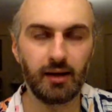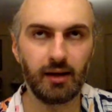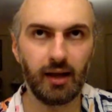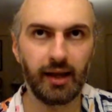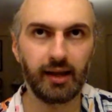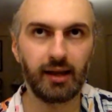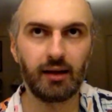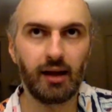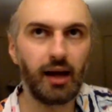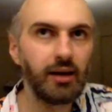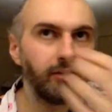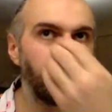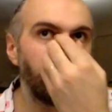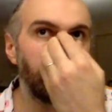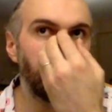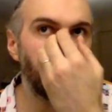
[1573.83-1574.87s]
Like, I
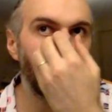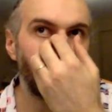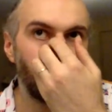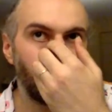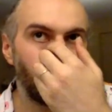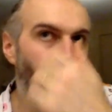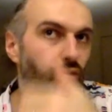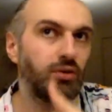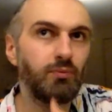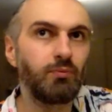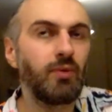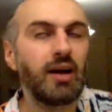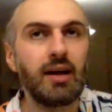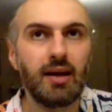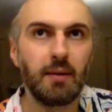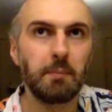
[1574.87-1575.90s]
really think you should
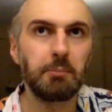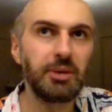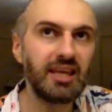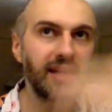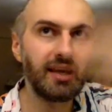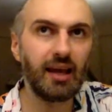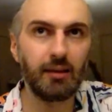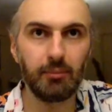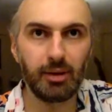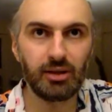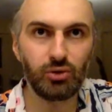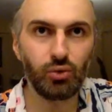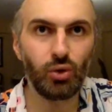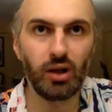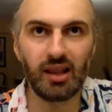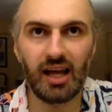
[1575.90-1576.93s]
be able
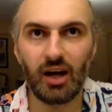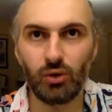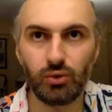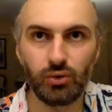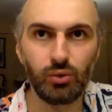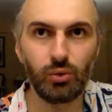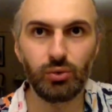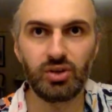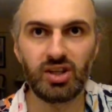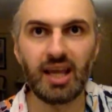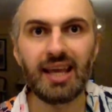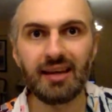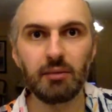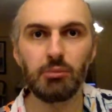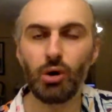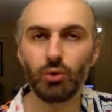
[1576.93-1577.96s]
to allow to
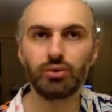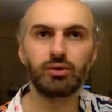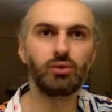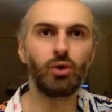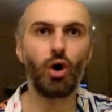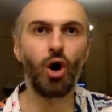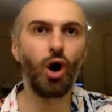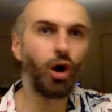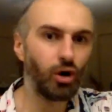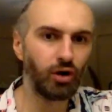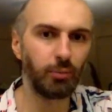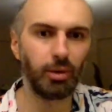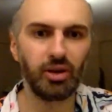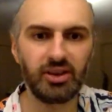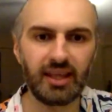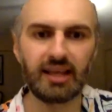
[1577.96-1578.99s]
say the most
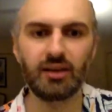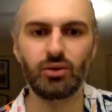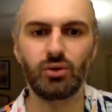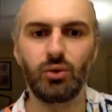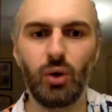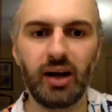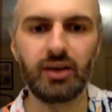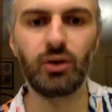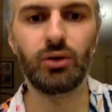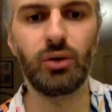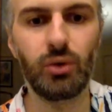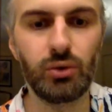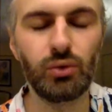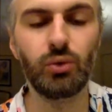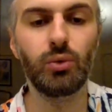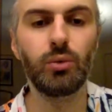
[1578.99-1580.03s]
horrible things to, I don't
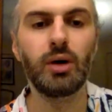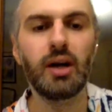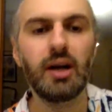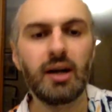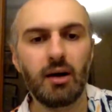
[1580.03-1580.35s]
know, to